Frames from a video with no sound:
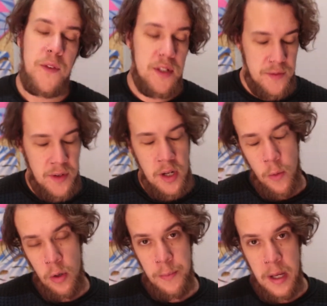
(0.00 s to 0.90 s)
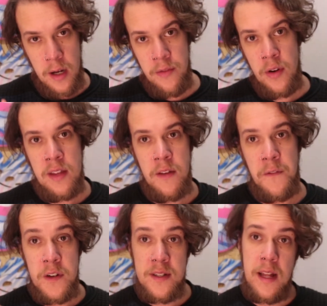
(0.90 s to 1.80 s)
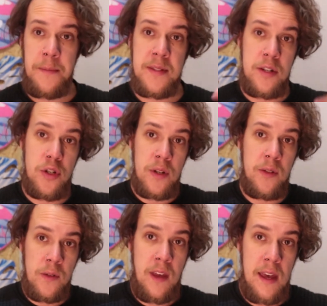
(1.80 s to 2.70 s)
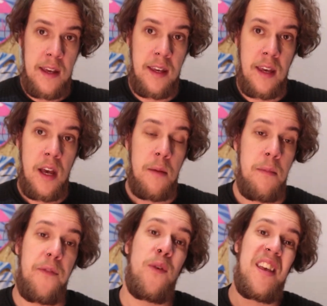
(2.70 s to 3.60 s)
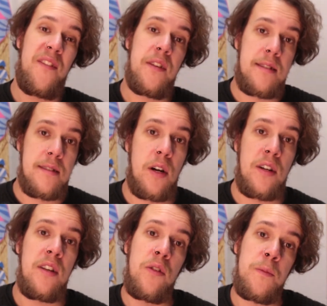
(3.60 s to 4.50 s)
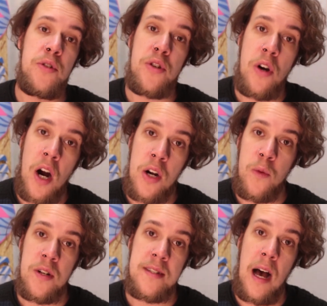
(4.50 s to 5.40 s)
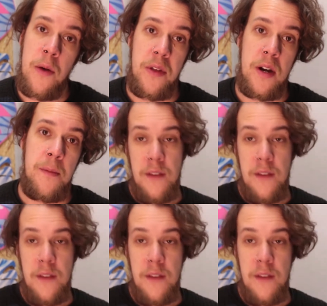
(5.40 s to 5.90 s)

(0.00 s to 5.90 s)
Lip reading: first video will be covering the first steps that you need to take before even starting to put your artworks out there.